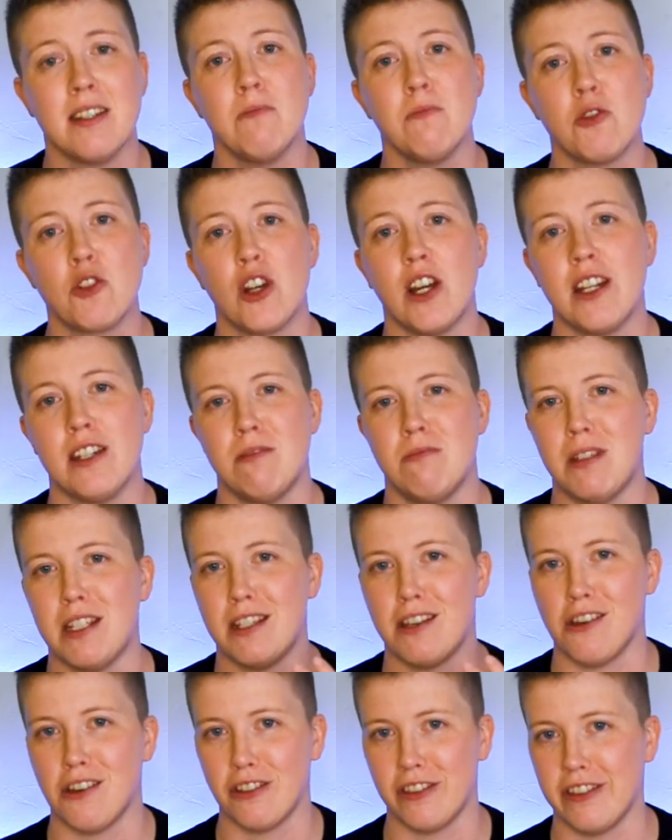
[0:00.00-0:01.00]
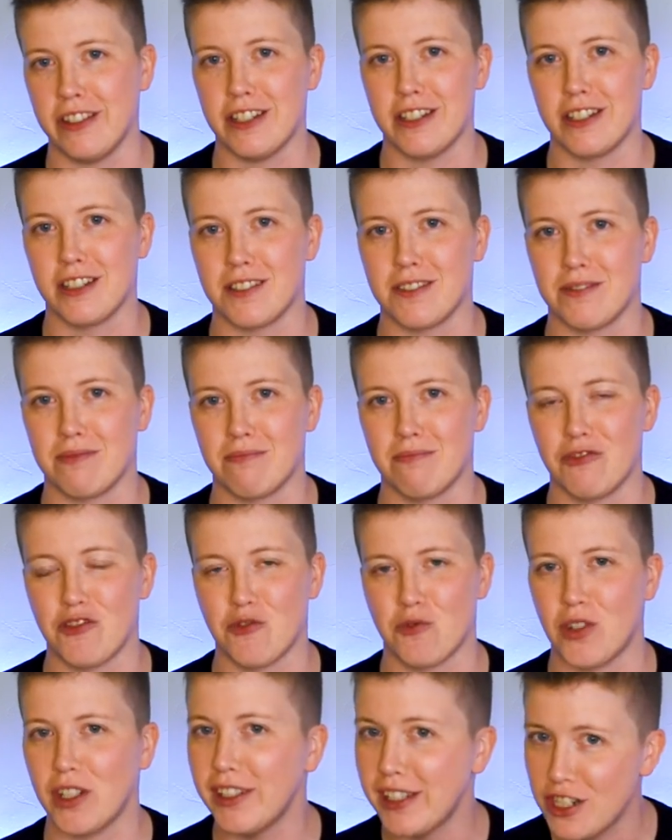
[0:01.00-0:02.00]
him trying to be healthier
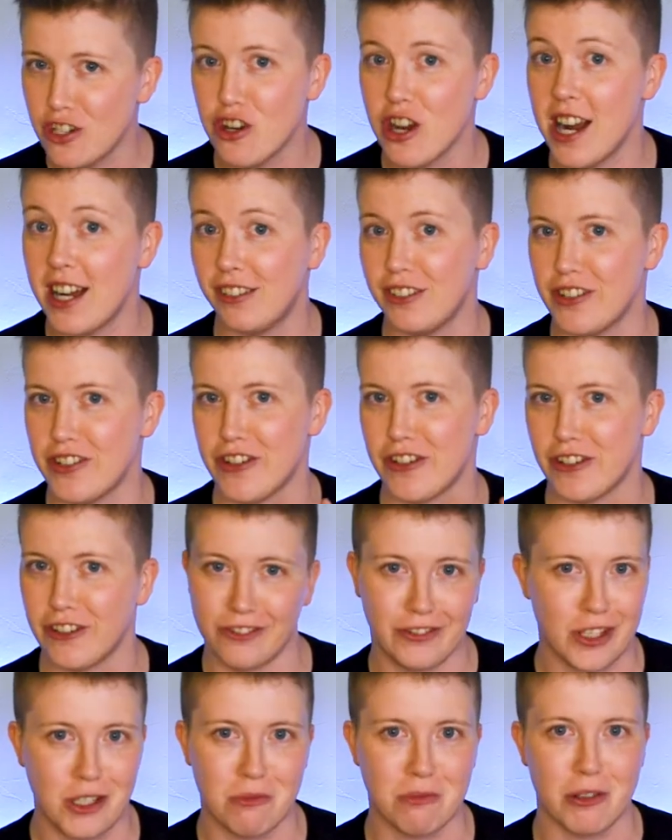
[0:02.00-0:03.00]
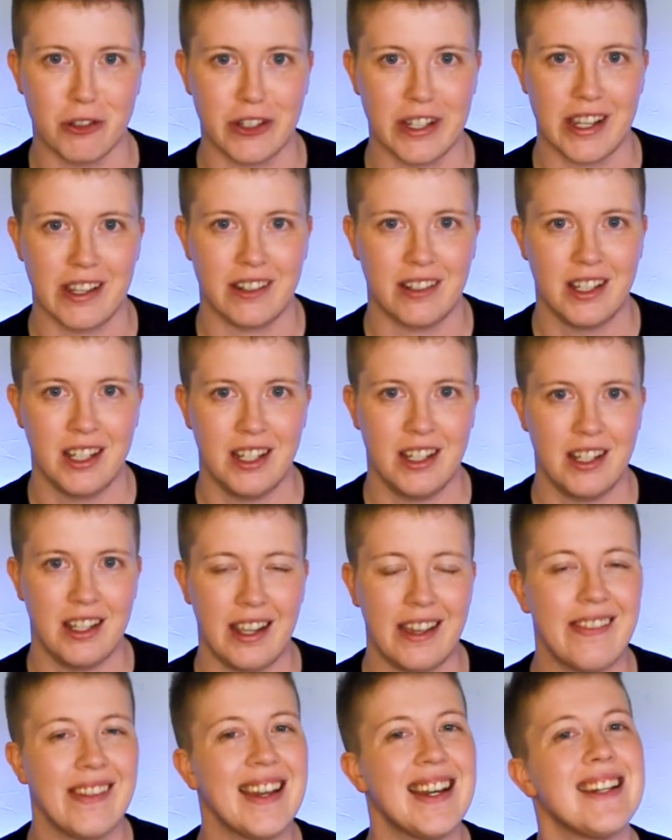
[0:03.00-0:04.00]
really challenged her viewpoint,
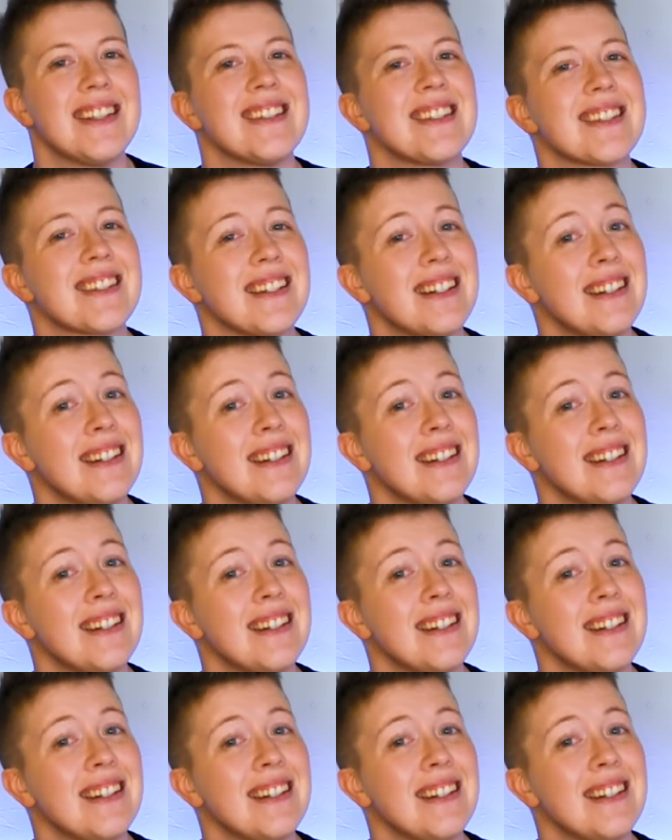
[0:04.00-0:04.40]
and that is